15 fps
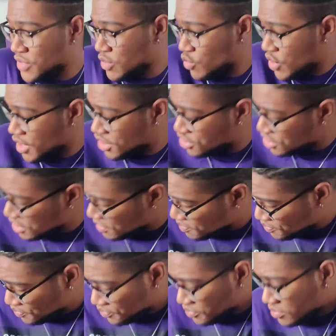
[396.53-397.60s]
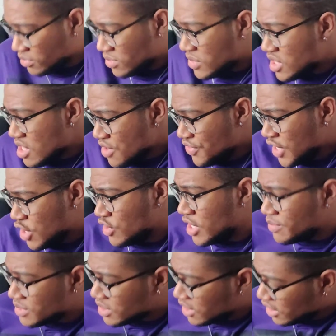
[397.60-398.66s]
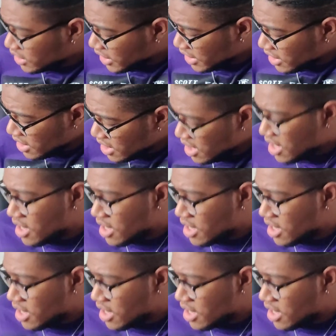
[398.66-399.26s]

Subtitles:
Where is she? I think her name's Lucy,